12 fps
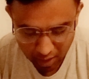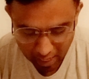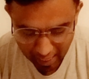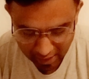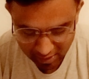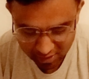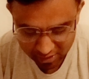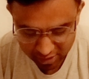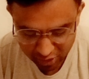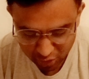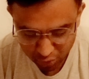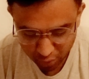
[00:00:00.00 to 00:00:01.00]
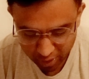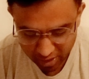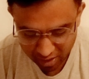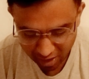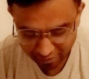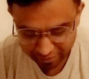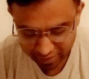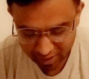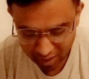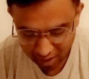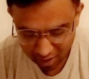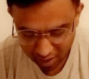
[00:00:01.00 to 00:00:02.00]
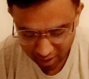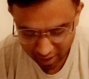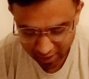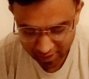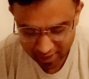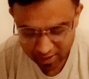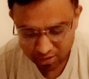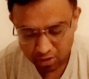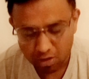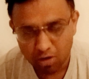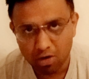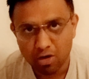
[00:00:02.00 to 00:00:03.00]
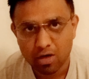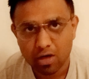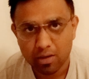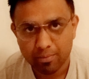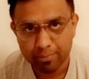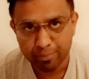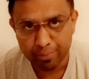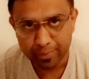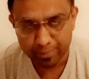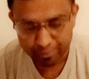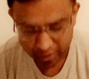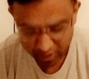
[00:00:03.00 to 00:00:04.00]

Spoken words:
adjacent to a traffic island or a